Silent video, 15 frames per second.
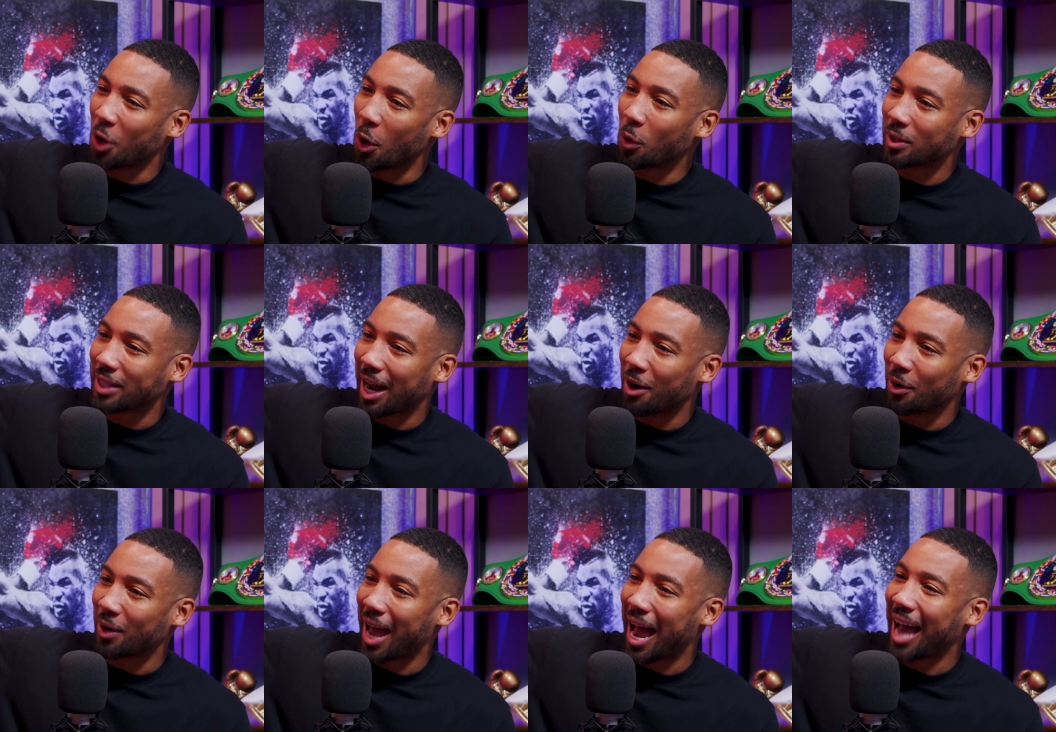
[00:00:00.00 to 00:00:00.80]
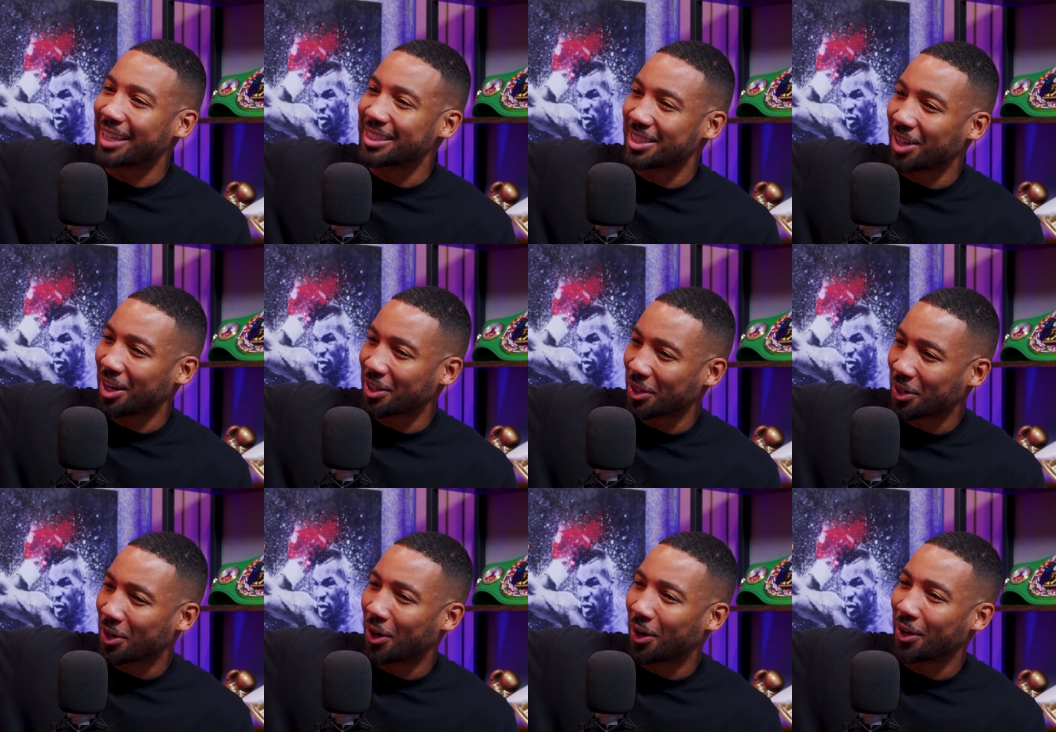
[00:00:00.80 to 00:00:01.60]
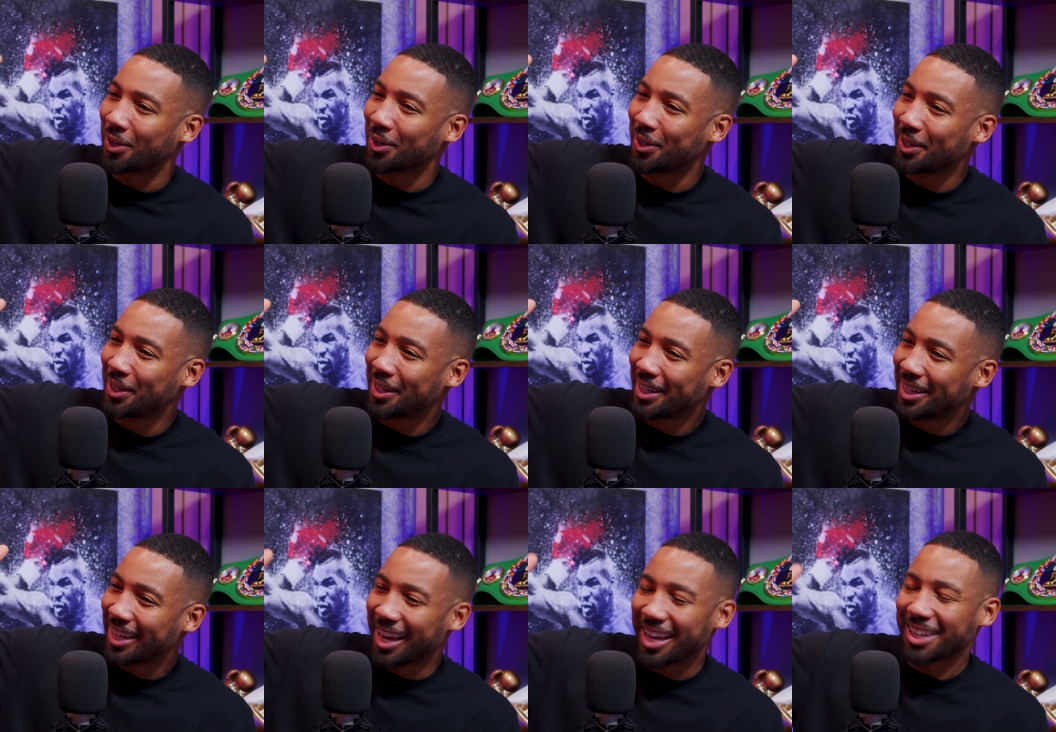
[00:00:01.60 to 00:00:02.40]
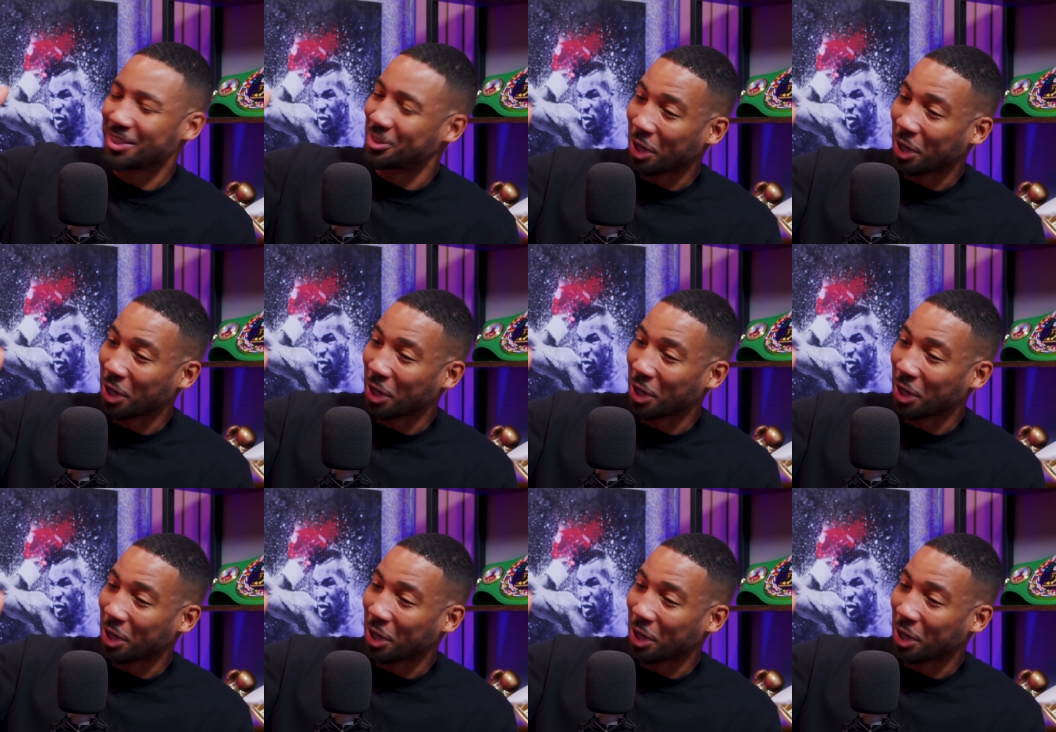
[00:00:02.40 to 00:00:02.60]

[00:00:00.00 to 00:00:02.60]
Speaker 1: go down as the undercard. It,